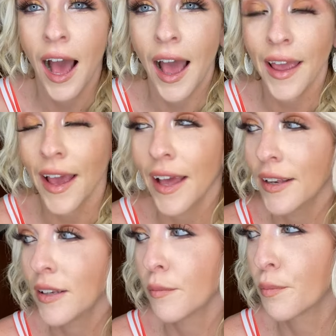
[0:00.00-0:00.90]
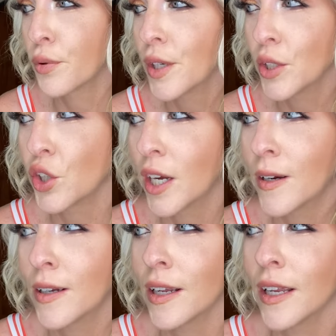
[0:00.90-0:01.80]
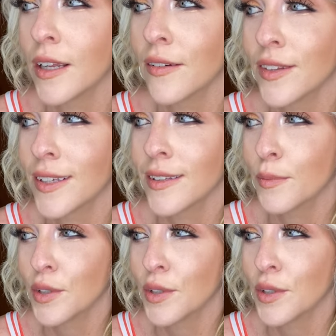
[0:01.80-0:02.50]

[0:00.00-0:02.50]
I hadn't pre-tried on any of these,